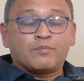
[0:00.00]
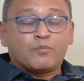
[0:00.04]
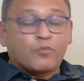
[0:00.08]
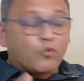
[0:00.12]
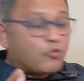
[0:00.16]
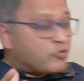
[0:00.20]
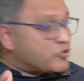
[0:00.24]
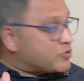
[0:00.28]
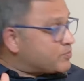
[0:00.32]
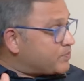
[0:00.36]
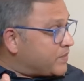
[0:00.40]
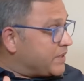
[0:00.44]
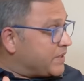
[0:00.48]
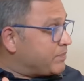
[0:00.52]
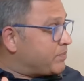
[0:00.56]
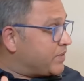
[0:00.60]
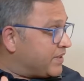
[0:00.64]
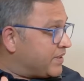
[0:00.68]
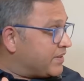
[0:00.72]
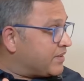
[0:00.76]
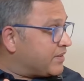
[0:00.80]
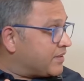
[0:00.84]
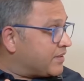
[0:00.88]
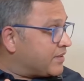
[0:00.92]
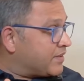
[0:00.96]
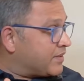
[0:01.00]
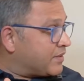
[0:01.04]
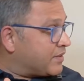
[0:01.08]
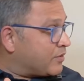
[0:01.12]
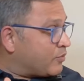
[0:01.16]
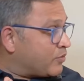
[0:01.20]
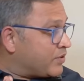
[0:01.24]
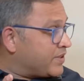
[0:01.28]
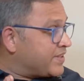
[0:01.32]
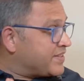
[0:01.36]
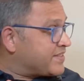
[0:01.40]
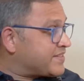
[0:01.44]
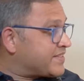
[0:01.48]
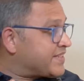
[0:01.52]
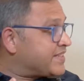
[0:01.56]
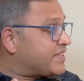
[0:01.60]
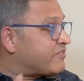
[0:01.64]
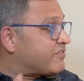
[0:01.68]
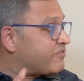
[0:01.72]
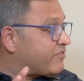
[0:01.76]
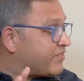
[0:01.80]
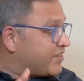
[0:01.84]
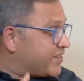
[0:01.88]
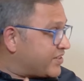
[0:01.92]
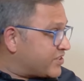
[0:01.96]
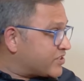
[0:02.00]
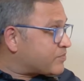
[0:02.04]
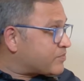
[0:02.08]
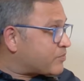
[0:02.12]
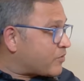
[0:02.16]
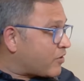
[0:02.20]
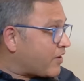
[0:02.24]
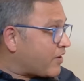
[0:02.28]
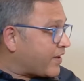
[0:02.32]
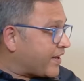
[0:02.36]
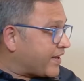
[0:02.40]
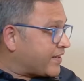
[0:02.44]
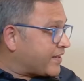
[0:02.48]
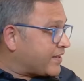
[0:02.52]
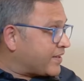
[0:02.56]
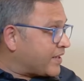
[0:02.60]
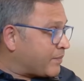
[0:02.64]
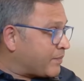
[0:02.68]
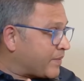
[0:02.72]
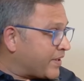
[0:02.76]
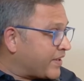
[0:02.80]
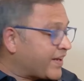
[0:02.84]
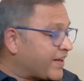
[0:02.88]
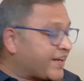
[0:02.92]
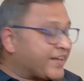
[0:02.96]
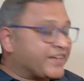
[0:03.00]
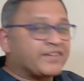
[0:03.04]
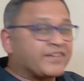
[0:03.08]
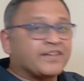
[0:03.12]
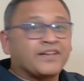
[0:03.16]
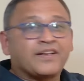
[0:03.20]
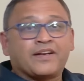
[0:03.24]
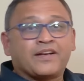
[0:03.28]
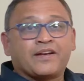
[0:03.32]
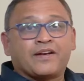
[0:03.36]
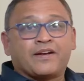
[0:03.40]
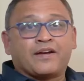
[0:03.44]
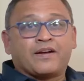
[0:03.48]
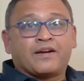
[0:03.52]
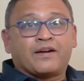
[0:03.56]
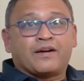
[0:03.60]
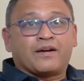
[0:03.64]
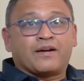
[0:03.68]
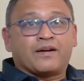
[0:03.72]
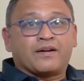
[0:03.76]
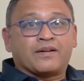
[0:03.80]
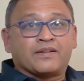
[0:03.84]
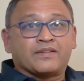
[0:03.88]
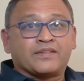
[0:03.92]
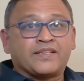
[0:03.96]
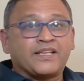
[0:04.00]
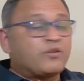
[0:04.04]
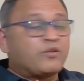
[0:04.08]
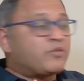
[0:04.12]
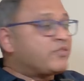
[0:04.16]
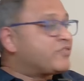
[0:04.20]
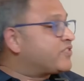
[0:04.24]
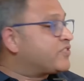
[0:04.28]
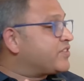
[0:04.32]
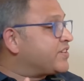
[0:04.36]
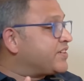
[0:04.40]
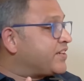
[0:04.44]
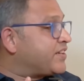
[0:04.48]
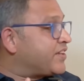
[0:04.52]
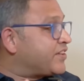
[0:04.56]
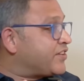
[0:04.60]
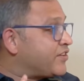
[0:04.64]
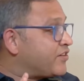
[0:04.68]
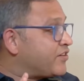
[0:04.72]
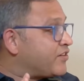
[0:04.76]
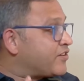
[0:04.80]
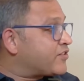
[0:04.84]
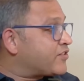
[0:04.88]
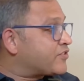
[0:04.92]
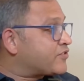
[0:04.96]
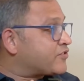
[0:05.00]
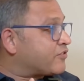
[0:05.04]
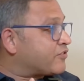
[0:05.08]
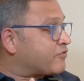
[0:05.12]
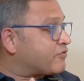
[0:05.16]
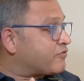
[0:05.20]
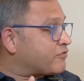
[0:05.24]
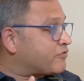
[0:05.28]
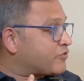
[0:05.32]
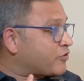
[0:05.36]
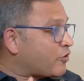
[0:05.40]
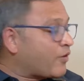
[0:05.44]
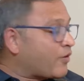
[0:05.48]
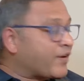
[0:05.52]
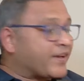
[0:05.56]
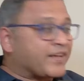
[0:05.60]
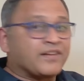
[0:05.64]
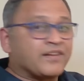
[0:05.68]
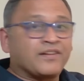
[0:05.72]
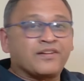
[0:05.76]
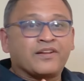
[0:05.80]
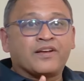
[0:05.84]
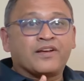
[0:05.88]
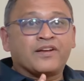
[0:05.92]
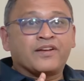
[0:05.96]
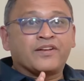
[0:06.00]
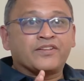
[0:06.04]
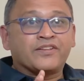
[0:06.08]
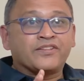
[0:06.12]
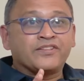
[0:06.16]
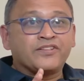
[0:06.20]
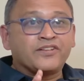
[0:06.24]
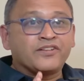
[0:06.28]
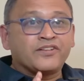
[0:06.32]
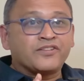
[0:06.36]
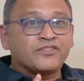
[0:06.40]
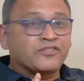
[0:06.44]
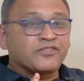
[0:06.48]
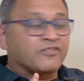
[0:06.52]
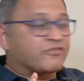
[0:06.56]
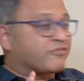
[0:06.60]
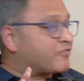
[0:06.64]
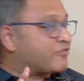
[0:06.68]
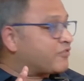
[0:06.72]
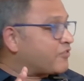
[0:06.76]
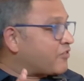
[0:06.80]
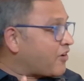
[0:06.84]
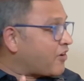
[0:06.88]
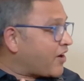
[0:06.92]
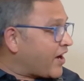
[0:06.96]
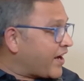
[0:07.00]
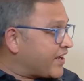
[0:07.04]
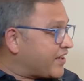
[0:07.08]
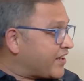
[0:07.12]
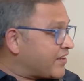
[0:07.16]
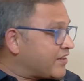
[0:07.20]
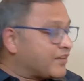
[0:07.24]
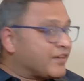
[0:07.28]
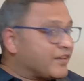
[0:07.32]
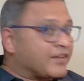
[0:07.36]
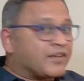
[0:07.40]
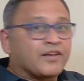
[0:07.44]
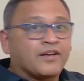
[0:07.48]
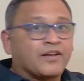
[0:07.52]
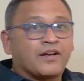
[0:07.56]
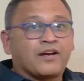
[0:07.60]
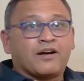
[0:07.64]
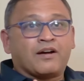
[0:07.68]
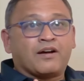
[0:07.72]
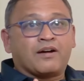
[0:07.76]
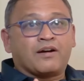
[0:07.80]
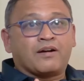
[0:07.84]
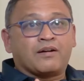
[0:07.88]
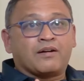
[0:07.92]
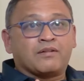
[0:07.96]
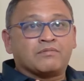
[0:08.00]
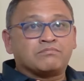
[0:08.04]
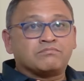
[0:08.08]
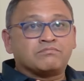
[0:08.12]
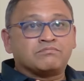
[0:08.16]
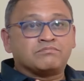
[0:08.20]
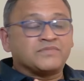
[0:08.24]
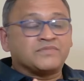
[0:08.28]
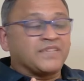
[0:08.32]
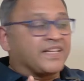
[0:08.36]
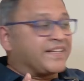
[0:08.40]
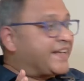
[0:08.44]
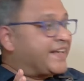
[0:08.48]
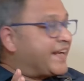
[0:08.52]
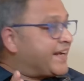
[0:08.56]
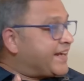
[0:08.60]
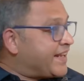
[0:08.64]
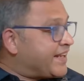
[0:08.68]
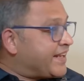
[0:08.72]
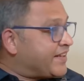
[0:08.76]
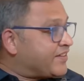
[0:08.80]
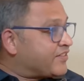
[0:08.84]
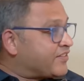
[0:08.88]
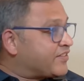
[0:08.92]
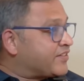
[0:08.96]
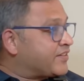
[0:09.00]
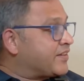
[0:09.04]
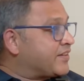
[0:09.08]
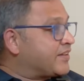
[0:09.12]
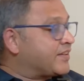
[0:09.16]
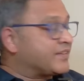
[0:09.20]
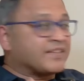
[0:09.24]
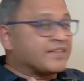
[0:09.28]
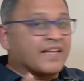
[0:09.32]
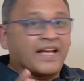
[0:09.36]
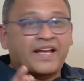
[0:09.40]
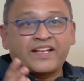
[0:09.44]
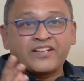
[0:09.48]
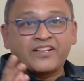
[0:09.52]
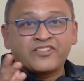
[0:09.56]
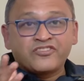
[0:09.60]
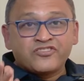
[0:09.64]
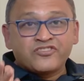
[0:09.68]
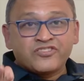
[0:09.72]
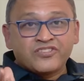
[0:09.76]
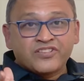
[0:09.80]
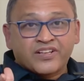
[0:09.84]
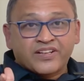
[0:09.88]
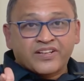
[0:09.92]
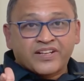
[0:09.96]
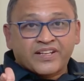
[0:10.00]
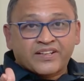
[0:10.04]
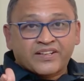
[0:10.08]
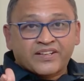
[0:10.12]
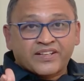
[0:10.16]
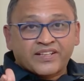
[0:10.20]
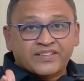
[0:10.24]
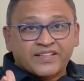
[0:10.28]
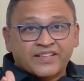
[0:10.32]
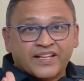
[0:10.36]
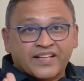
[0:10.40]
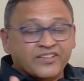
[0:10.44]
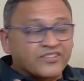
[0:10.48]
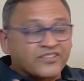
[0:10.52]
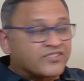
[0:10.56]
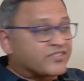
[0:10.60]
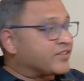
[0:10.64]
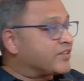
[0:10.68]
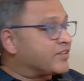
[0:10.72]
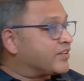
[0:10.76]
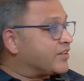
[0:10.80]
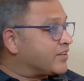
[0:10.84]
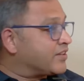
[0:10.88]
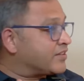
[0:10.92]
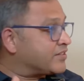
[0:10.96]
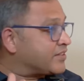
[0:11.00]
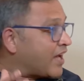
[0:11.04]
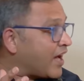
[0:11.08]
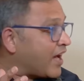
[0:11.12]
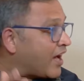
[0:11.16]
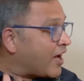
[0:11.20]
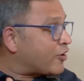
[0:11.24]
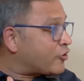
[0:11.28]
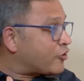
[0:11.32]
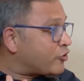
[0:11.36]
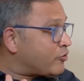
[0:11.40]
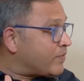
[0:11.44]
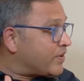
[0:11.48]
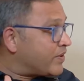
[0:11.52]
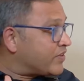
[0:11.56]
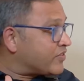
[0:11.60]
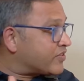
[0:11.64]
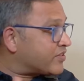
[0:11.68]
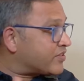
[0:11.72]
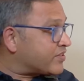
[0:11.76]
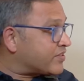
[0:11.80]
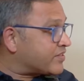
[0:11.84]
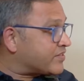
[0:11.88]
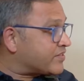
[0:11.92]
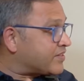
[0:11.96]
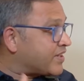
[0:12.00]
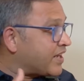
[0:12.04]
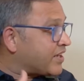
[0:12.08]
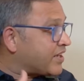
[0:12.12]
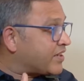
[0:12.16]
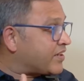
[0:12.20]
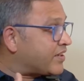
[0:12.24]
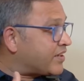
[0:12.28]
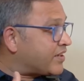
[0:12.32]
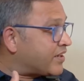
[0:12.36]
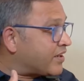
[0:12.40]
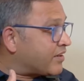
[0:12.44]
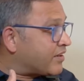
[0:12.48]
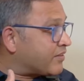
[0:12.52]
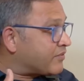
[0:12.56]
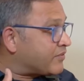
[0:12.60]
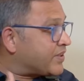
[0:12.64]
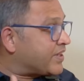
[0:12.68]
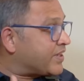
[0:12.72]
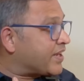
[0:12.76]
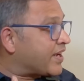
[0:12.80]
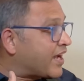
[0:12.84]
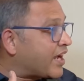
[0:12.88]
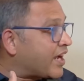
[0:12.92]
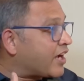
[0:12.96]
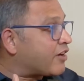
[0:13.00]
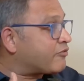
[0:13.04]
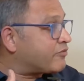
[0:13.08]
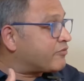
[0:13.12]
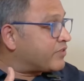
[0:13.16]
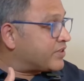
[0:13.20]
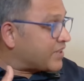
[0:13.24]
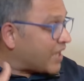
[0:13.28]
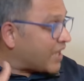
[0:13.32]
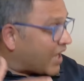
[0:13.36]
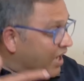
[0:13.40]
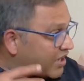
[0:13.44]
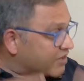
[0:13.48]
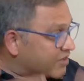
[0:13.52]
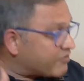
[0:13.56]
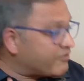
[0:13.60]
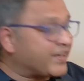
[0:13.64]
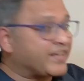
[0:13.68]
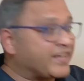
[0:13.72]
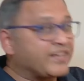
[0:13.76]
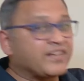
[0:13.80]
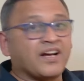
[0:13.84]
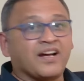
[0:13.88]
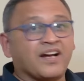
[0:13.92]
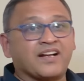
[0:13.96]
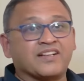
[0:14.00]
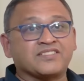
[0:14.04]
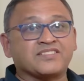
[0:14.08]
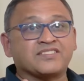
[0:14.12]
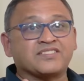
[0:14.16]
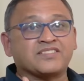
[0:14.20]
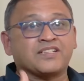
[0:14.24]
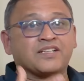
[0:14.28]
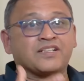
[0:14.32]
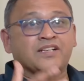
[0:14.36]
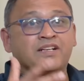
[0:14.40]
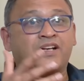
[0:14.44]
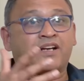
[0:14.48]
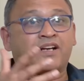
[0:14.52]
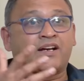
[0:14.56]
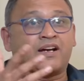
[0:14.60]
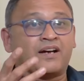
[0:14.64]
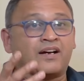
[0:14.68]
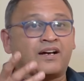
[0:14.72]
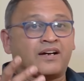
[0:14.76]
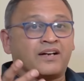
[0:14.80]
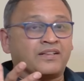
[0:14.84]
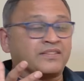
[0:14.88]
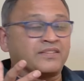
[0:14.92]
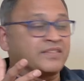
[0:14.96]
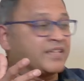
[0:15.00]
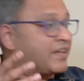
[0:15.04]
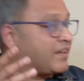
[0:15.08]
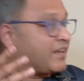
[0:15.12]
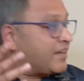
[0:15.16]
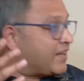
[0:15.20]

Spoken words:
Most people only see the finished product, am I right? They don't see the years of toil years of trial, the dead ends, the engineering rethinks, the arguments that we have with our vendors, the